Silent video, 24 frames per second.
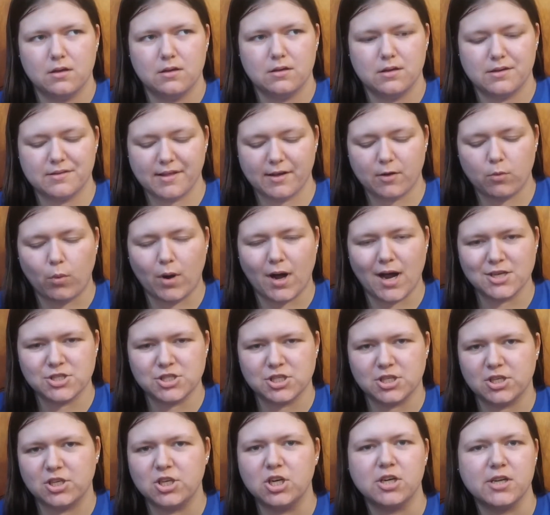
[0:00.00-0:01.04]
It's like
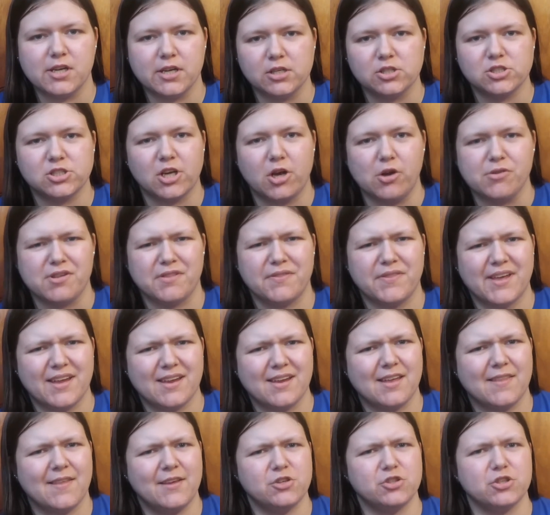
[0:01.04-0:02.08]
watching cooking shows and
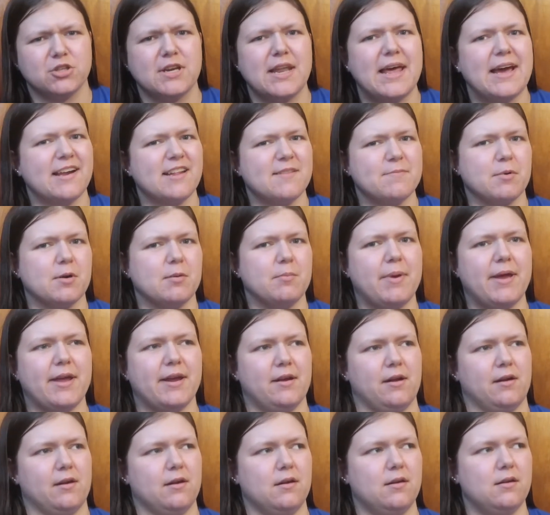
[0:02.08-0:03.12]
thinking that you're an expert
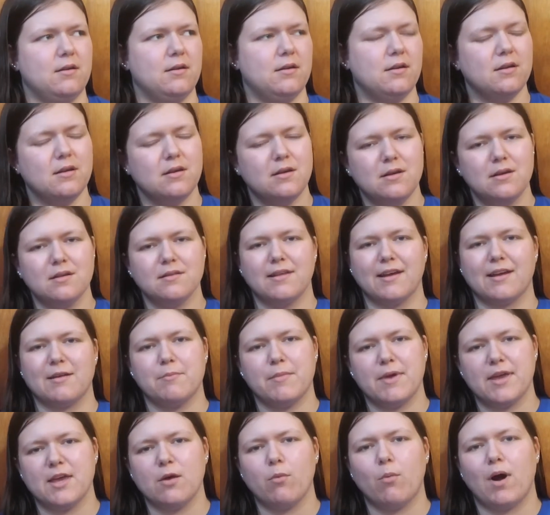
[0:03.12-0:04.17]
baker. It's like
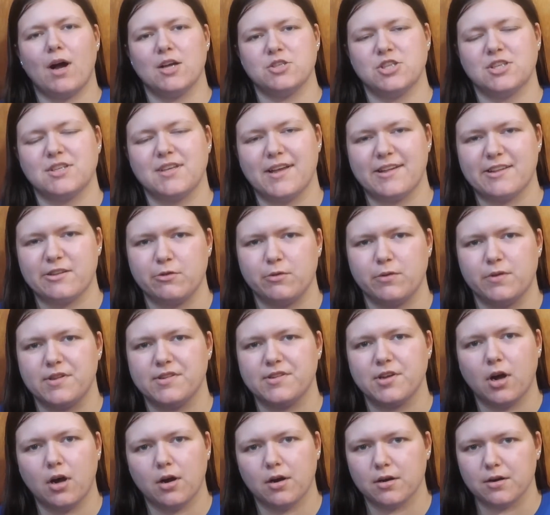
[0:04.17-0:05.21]
me watching Dancing with the
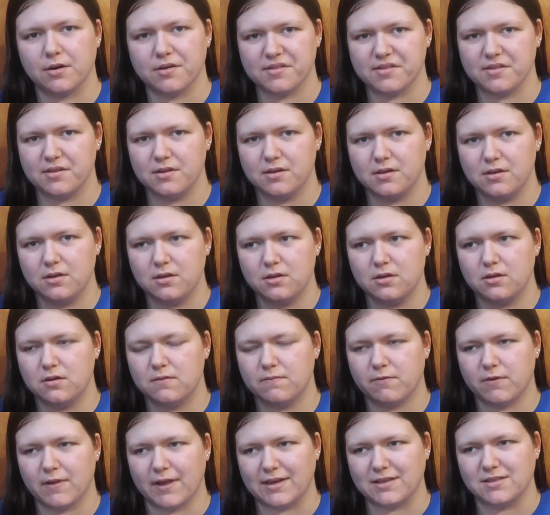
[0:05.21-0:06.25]
Stars
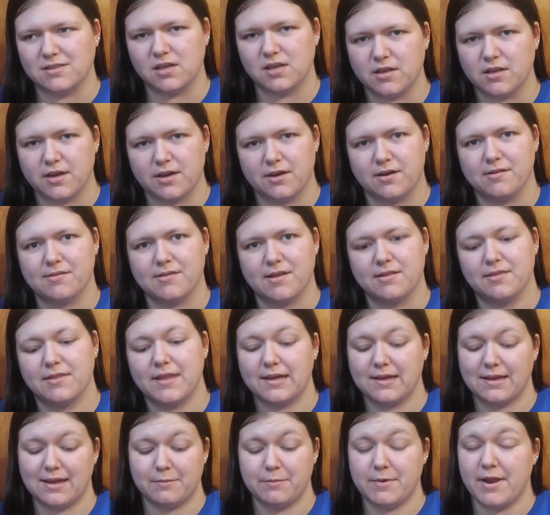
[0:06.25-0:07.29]
for like years and
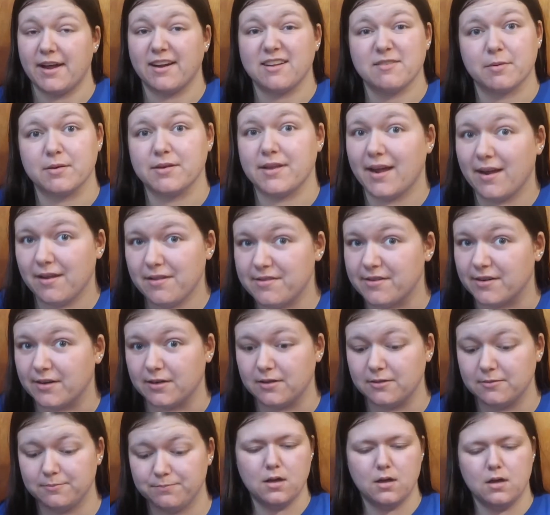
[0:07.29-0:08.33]
thinking I'm an expert dancer.
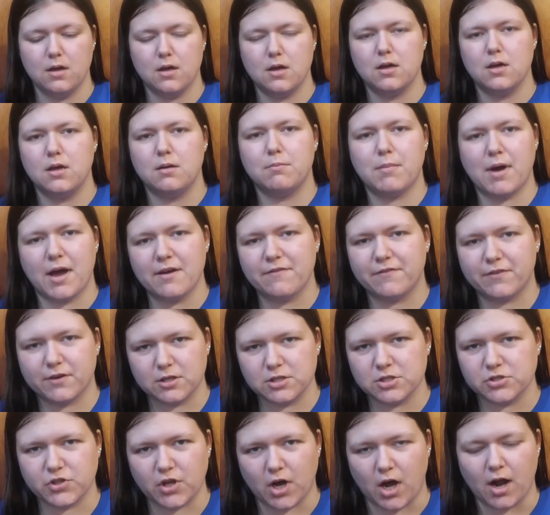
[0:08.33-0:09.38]
My
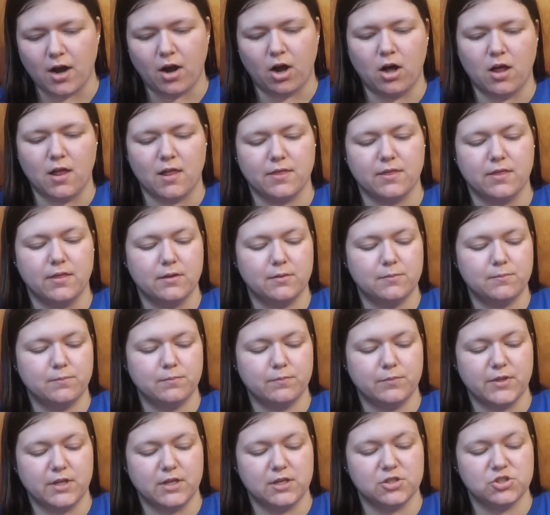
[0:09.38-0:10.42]
first thought on
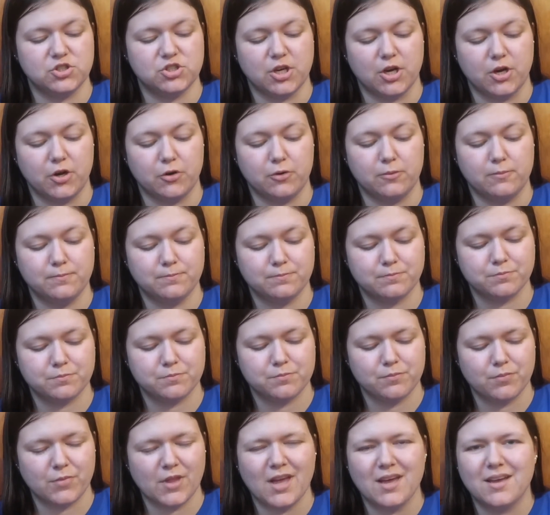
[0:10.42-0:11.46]
the show,
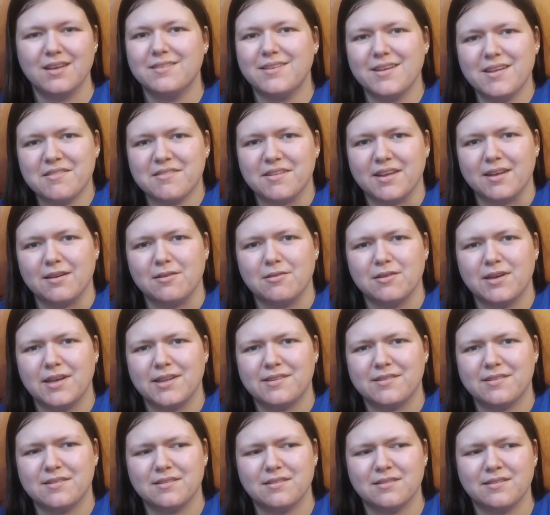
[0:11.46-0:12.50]
Disney.
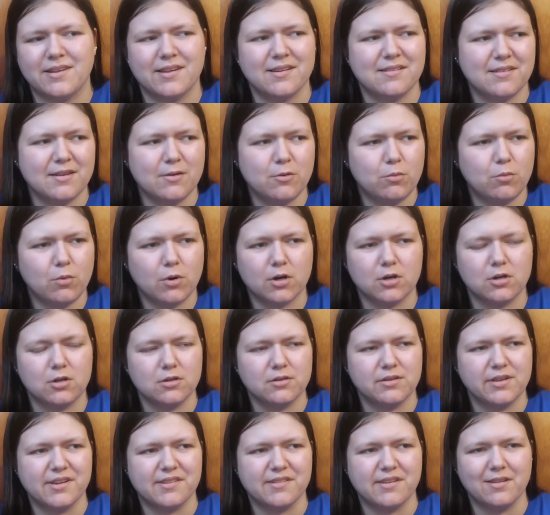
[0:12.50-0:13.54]
It's Disney
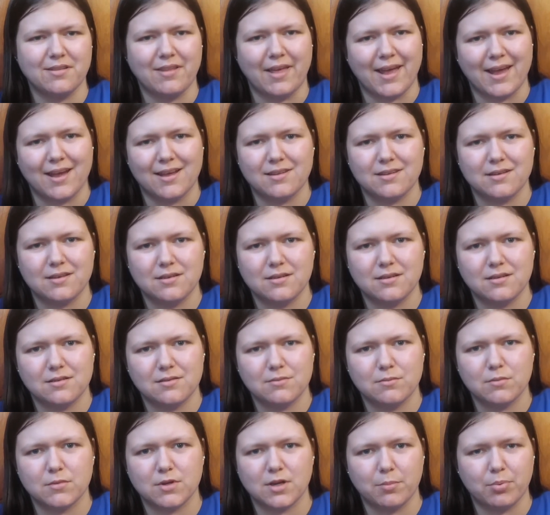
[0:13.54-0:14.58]
World, Disneyland.
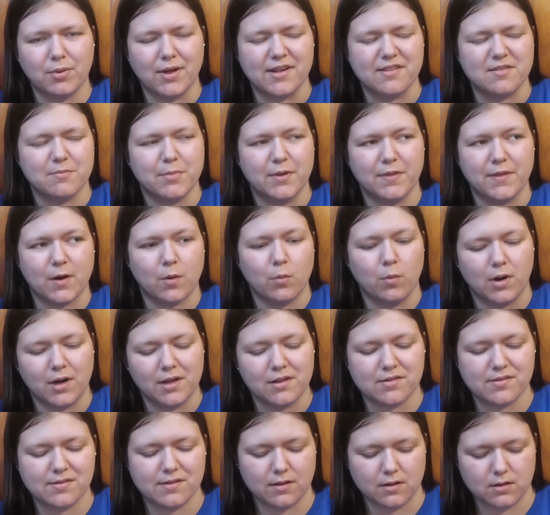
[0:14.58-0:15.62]
Good place, been there
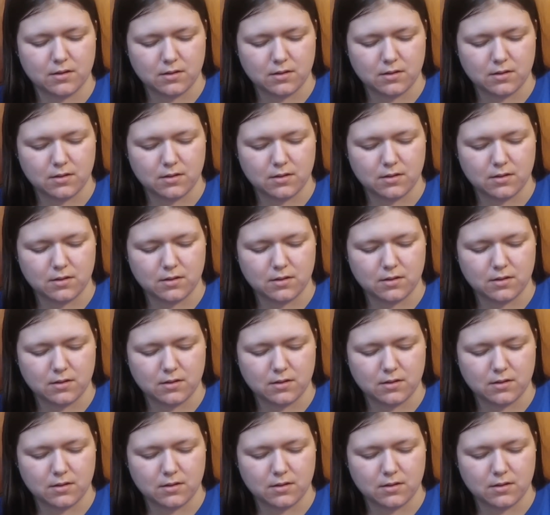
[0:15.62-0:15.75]
once.